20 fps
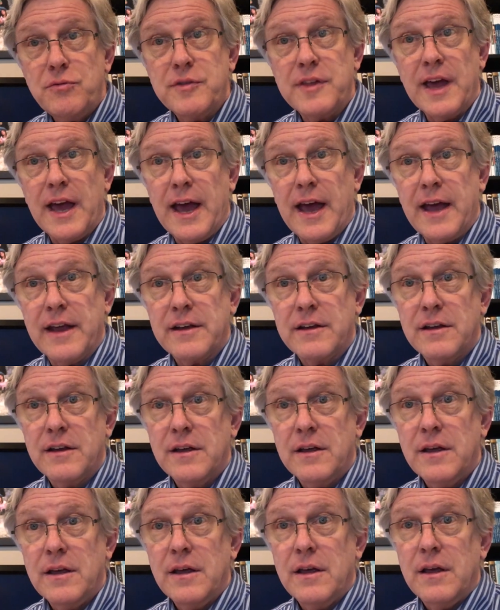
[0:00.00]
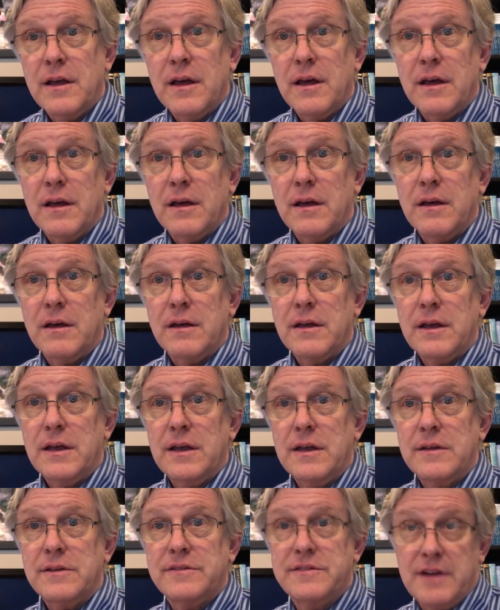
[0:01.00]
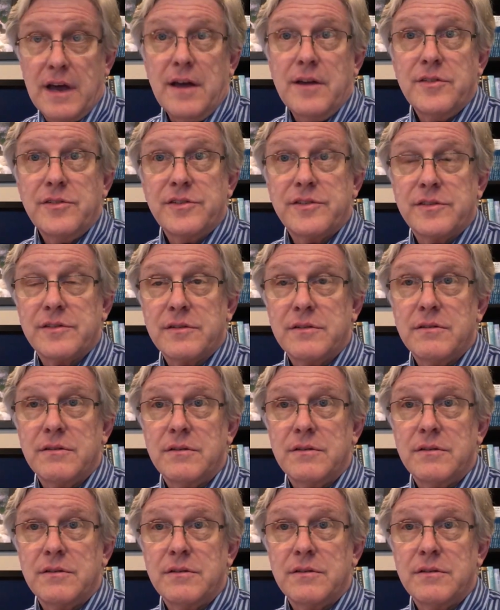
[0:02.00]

that does